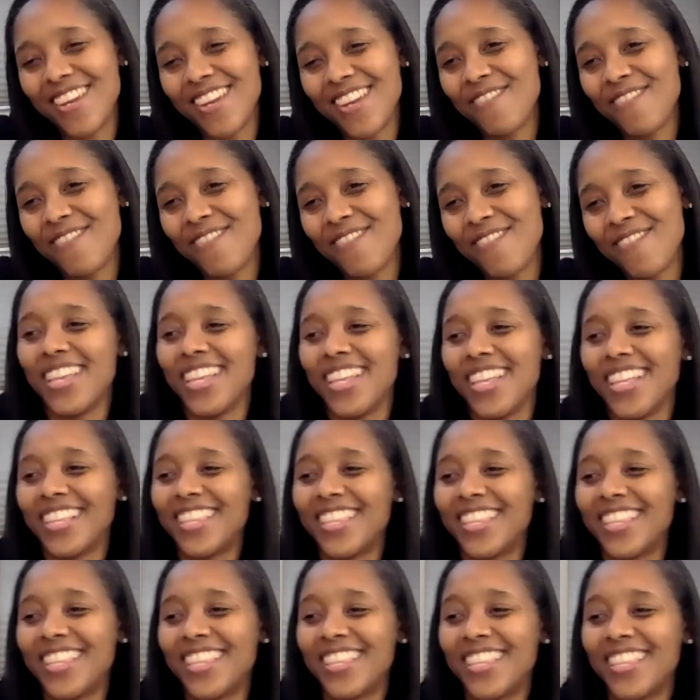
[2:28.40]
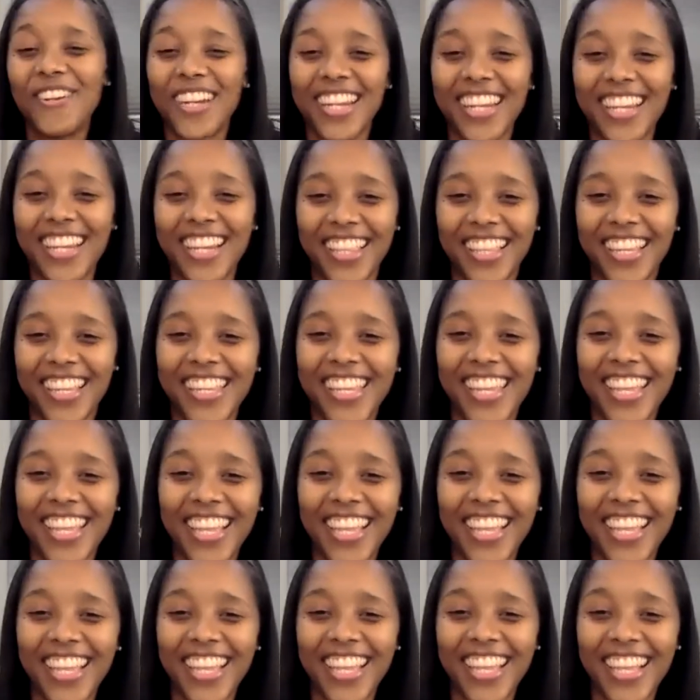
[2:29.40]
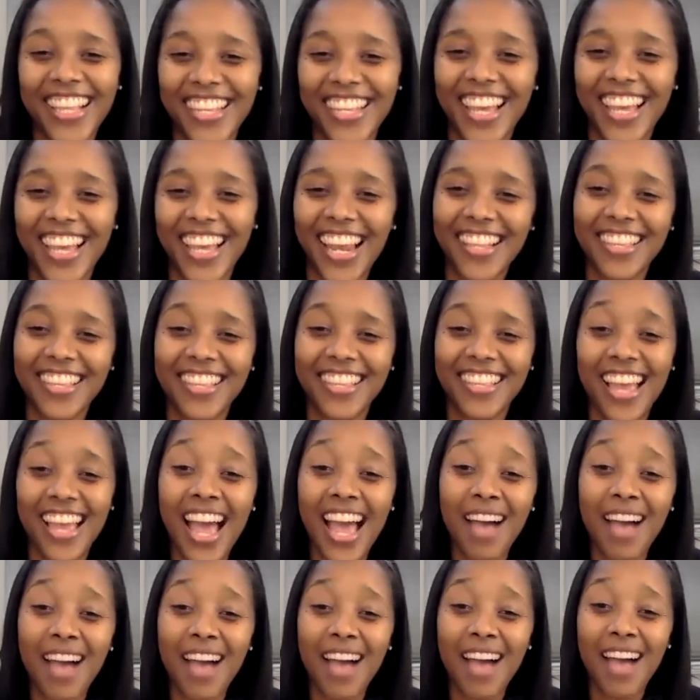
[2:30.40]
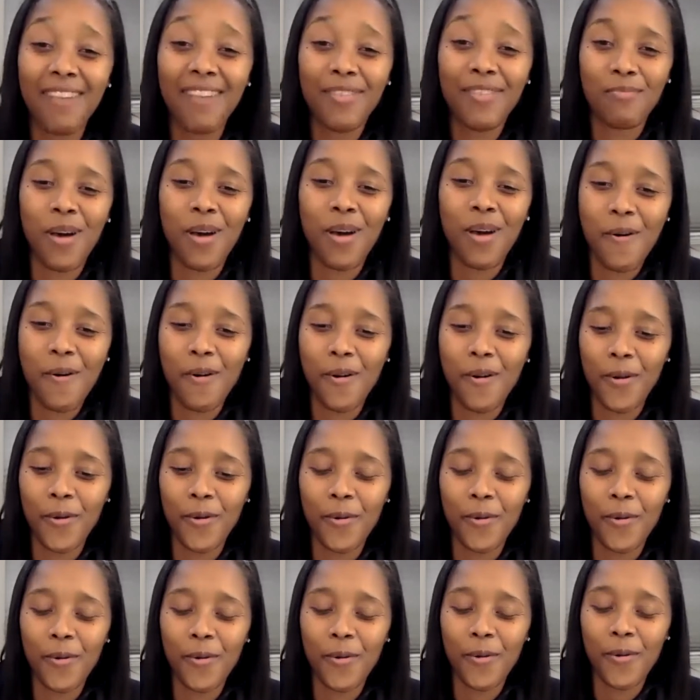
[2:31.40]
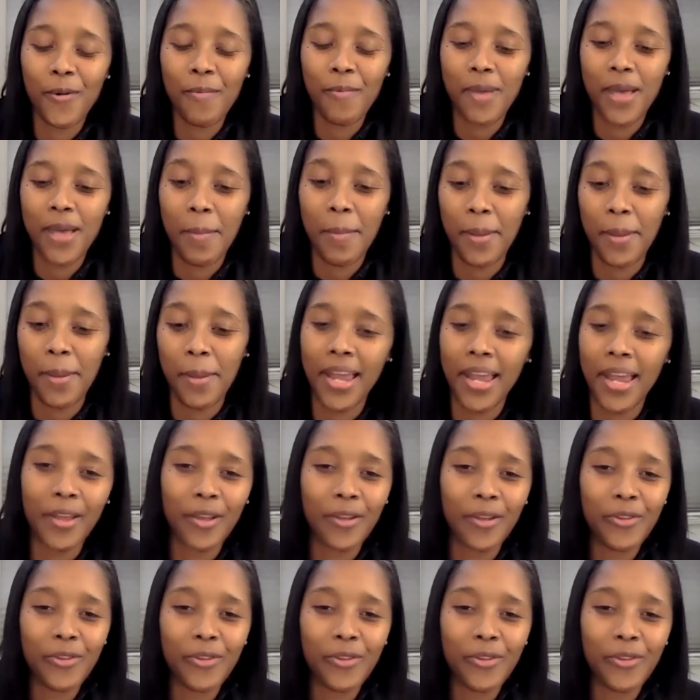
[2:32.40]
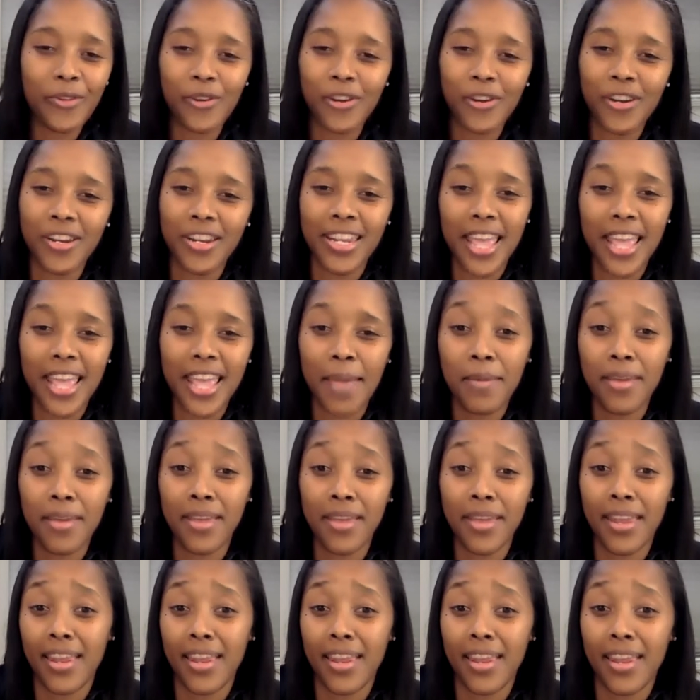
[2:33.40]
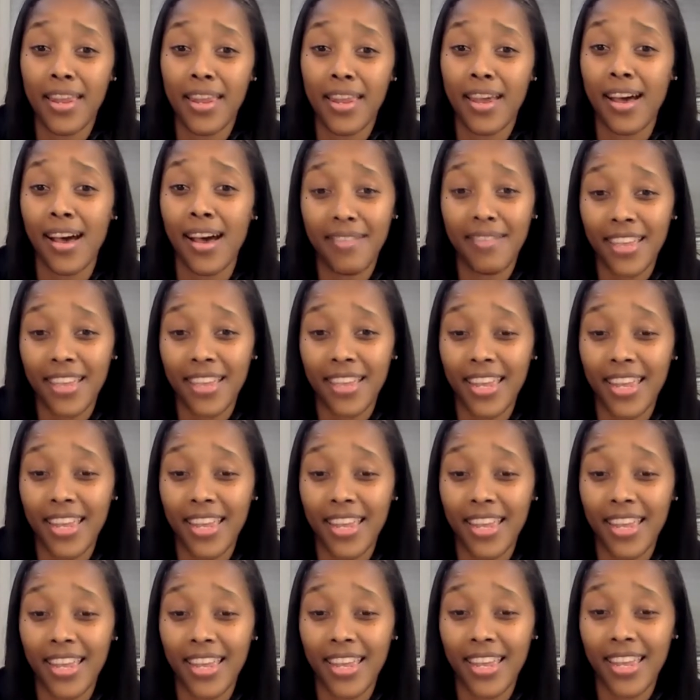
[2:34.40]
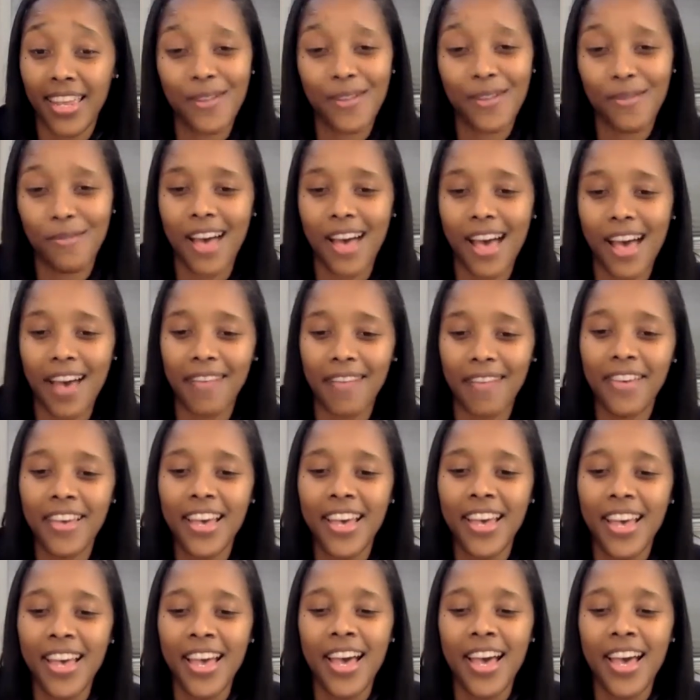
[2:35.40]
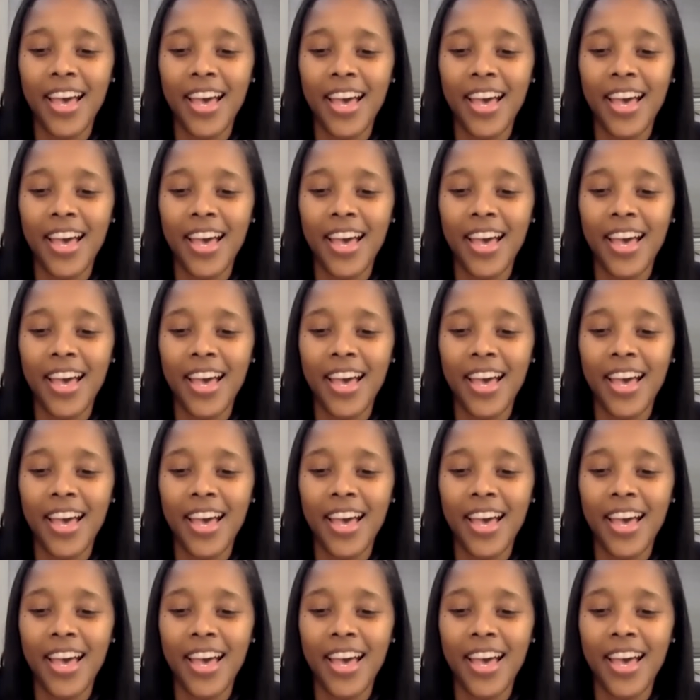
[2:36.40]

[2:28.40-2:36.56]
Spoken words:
didn't want to be too greedy on the tickets, and honestly I have a small core group coming, but I know Jordan and KB and Katie Lou as well have